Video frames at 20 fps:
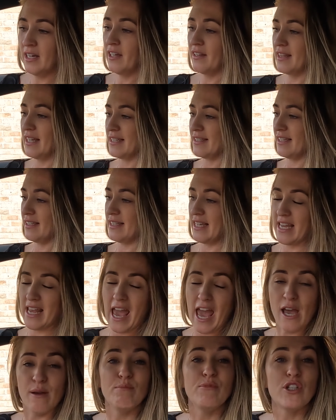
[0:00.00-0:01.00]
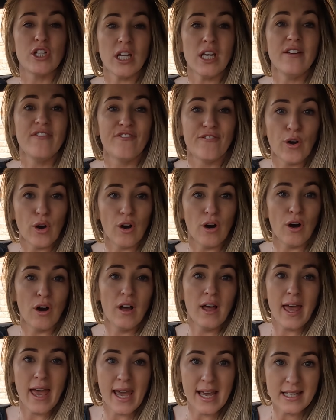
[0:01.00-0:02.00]
This is the MG4
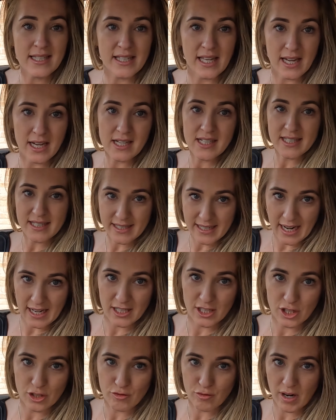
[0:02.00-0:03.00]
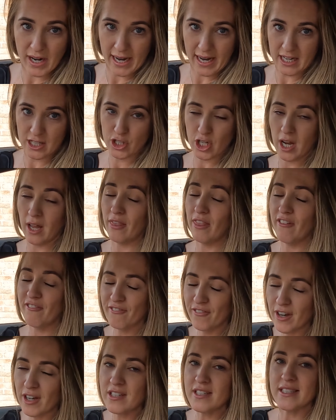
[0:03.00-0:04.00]
SE standard range, and the
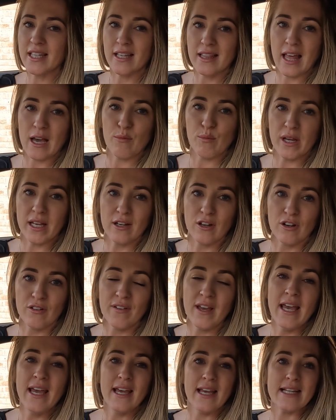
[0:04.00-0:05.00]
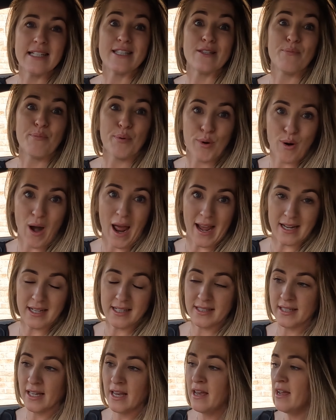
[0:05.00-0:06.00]
first thing that we love is the price.